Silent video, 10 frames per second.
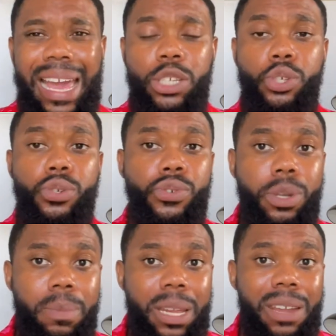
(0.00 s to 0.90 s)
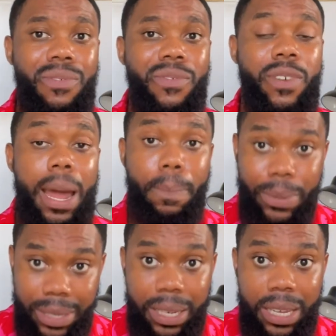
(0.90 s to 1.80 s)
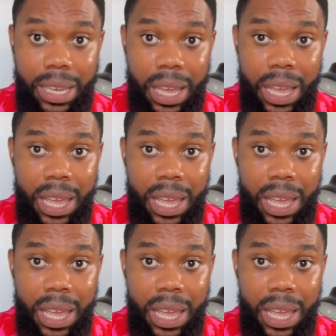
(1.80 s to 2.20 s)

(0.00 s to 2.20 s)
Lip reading: extremely rapidly.